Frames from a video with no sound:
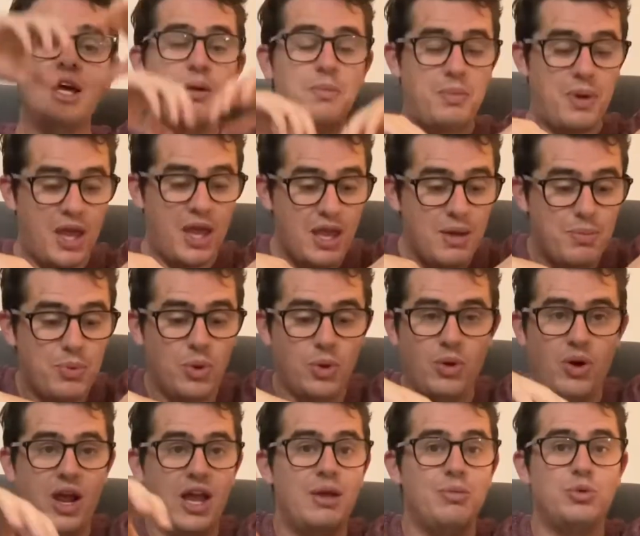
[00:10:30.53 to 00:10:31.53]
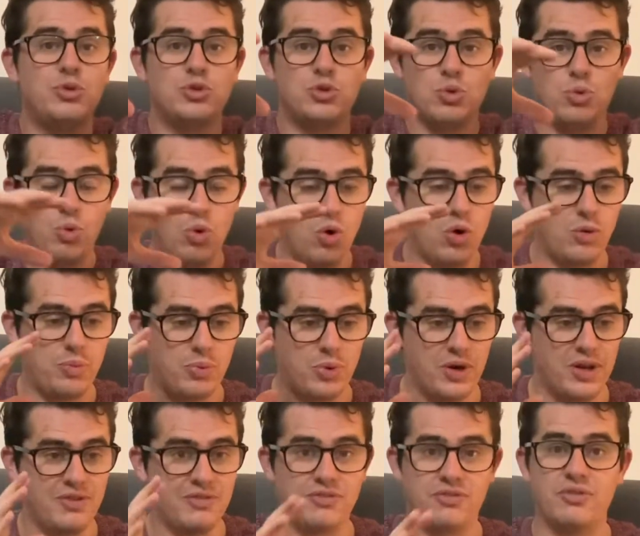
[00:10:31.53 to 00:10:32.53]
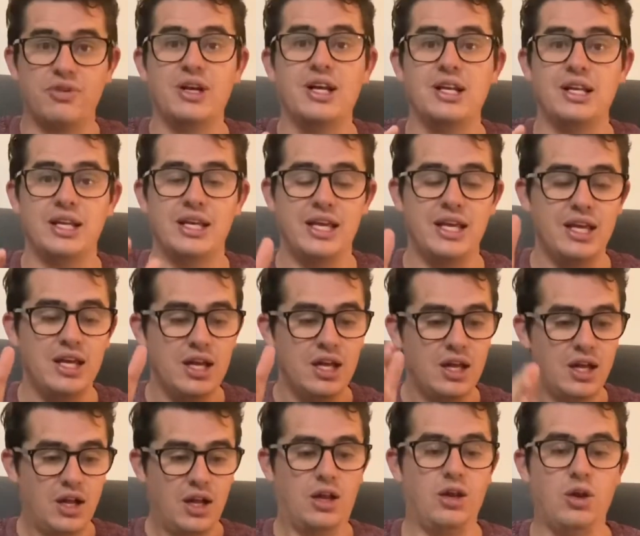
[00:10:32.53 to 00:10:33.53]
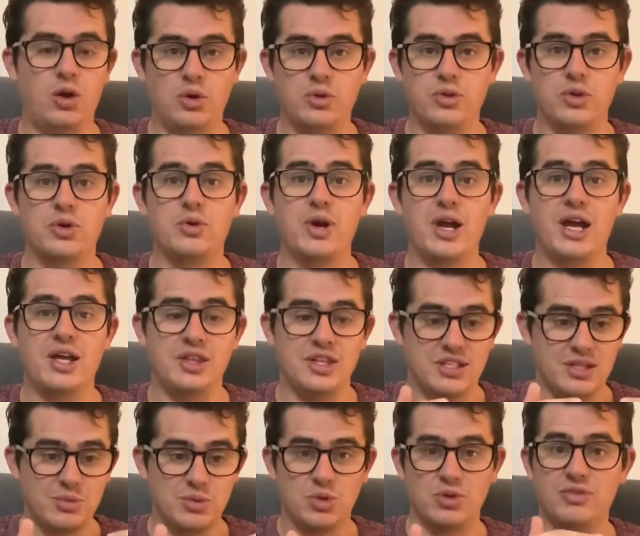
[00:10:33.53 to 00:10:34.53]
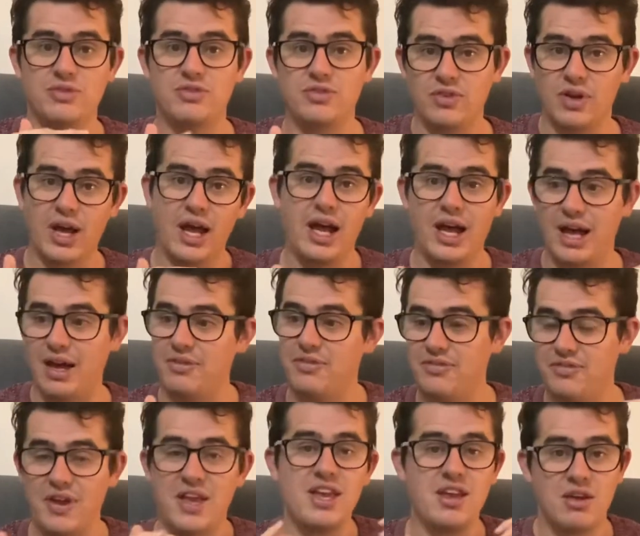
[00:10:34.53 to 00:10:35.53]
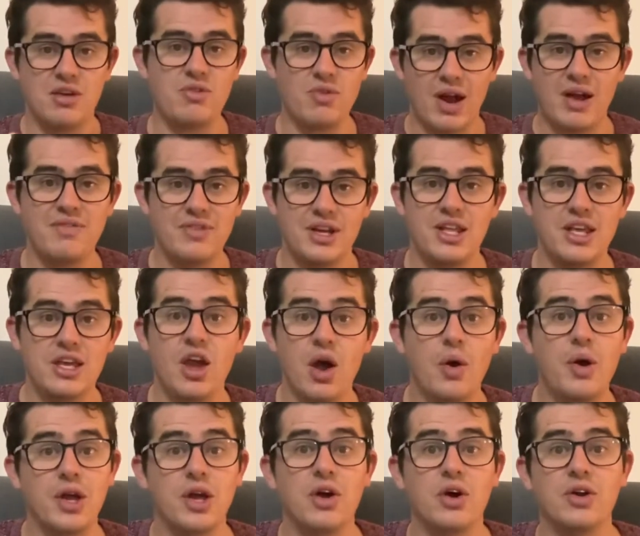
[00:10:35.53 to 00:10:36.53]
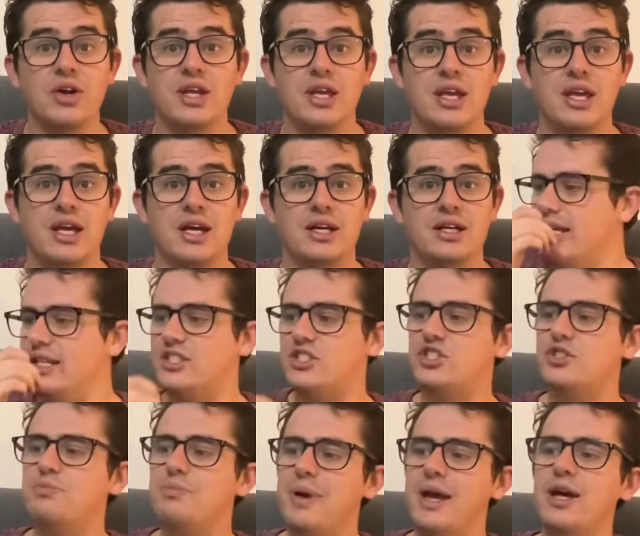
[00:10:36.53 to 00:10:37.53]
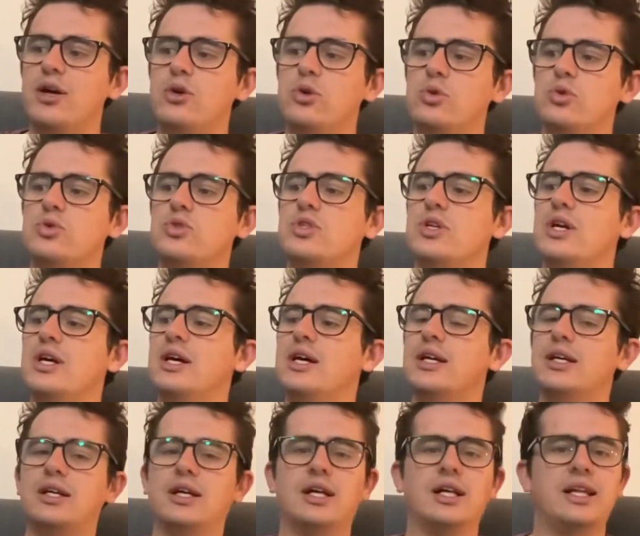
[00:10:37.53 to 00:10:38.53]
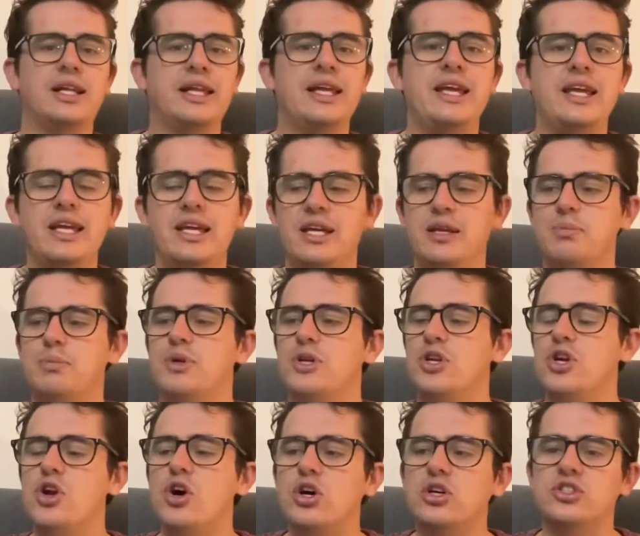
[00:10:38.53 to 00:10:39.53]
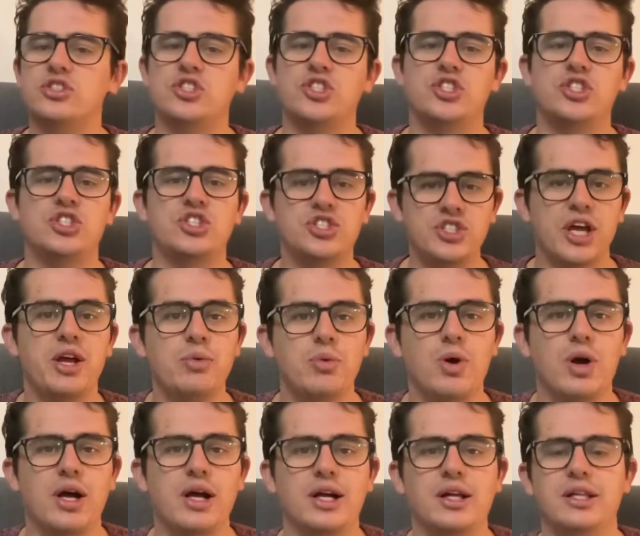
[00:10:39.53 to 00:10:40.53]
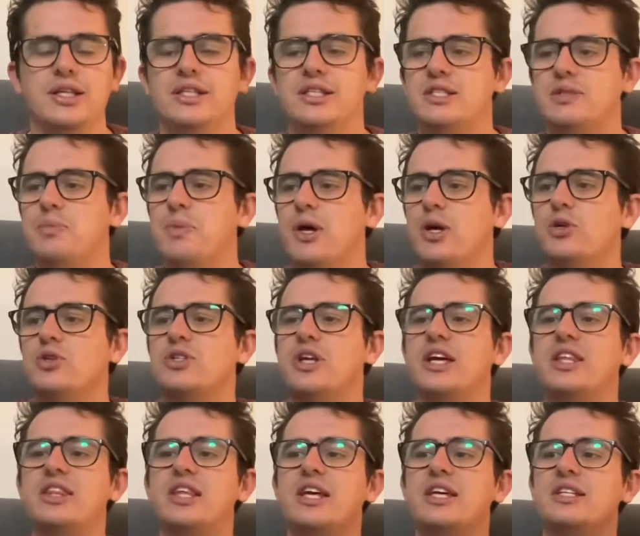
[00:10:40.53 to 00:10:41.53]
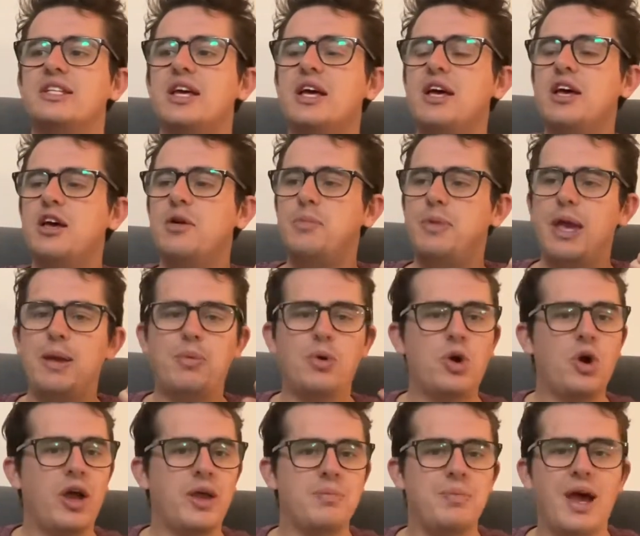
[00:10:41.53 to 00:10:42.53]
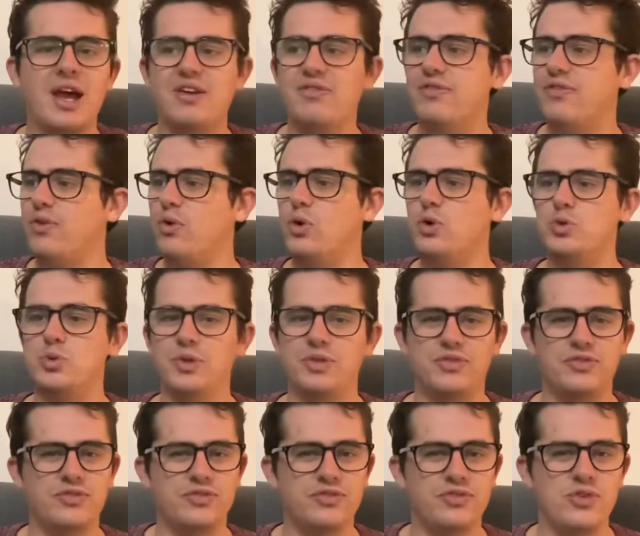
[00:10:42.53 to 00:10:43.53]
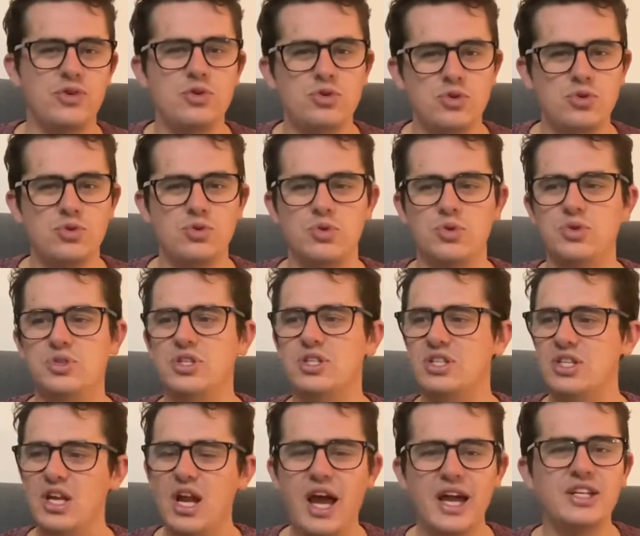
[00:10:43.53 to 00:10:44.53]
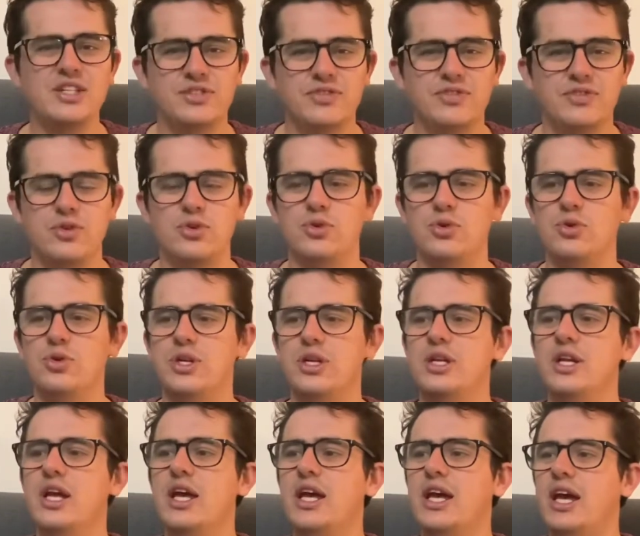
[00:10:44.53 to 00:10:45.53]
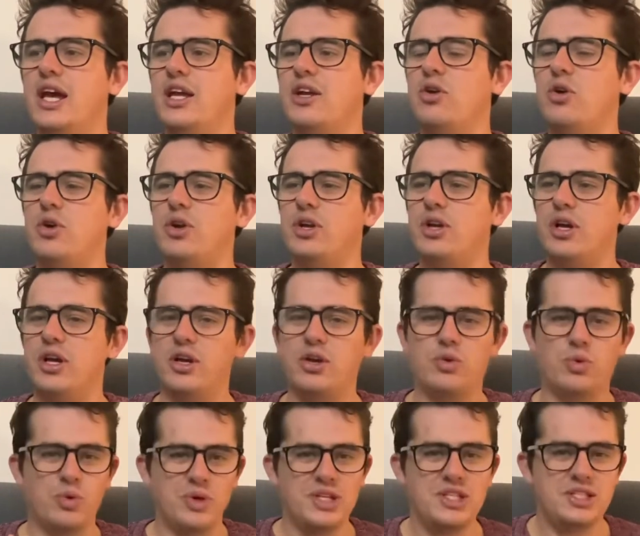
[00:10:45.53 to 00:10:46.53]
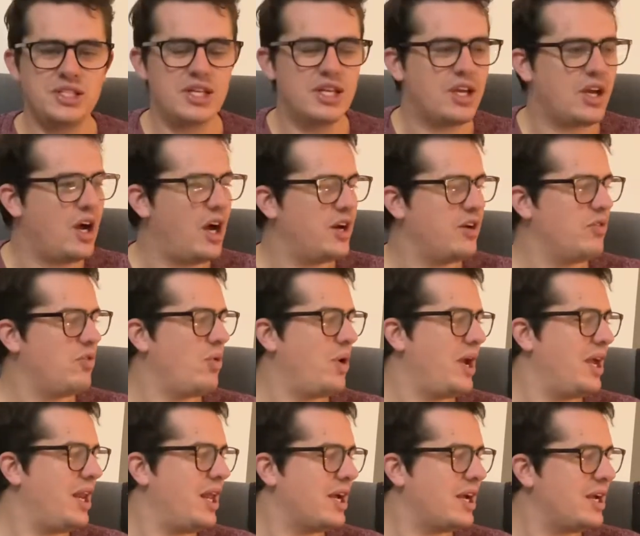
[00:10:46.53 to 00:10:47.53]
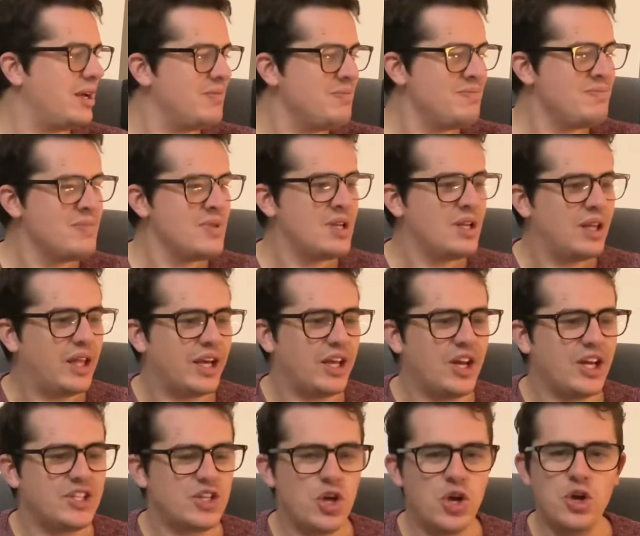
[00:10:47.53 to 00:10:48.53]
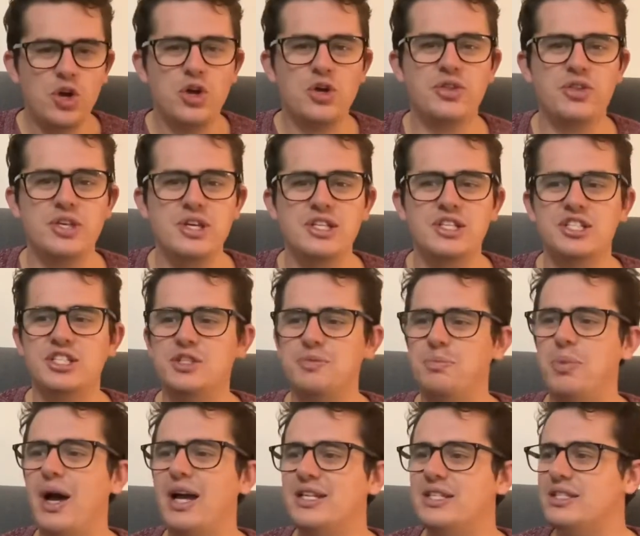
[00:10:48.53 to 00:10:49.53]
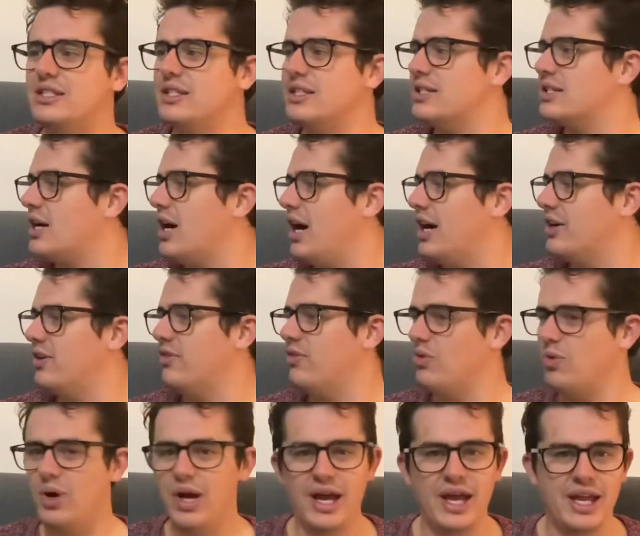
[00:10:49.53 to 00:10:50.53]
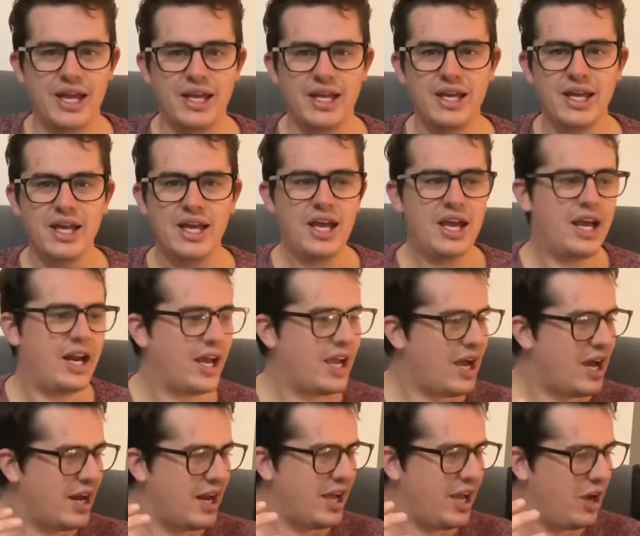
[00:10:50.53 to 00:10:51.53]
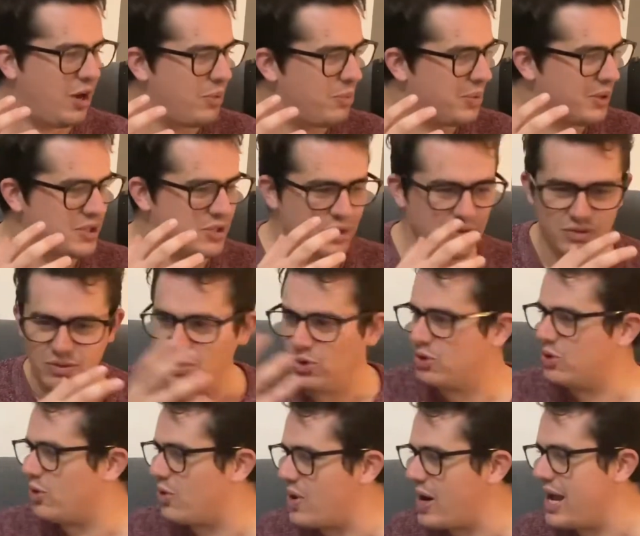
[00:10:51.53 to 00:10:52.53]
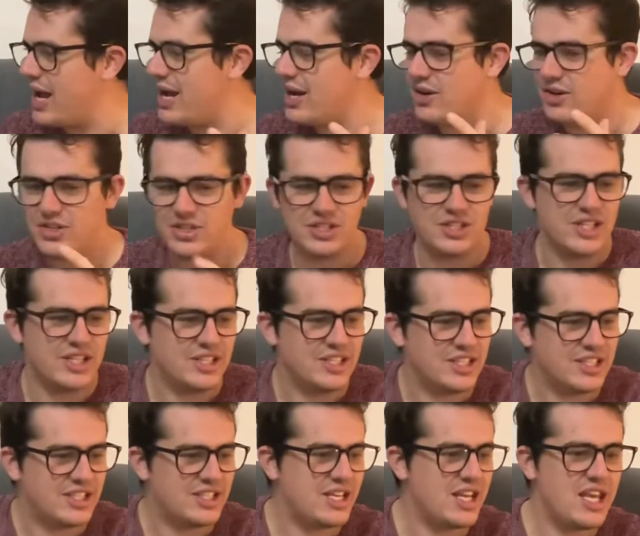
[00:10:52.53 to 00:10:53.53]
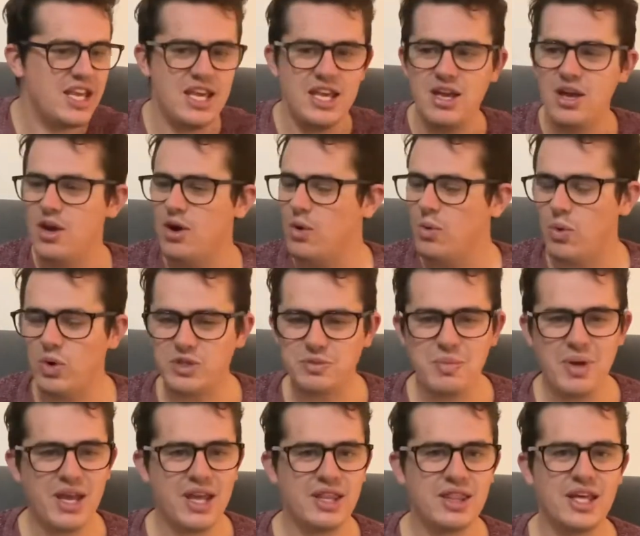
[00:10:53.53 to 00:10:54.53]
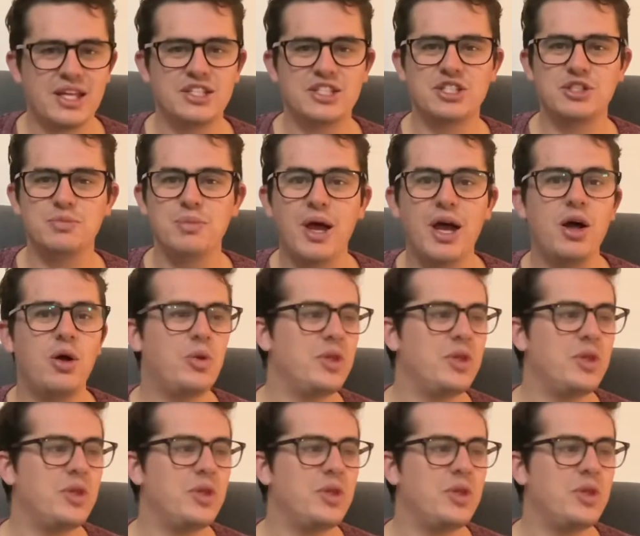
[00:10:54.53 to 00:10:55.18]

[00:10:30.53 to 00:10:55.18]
People are able to walk pretty freely along the ground. There's some sort of fake gravity going on here. It smells clean, but not sterile. It smells like there's people going back and forwards with food, just nice food, and not in a greasy kind of way, like a nice earthy spices kind of way. And I can't help but sort of look around and see what's making that smell.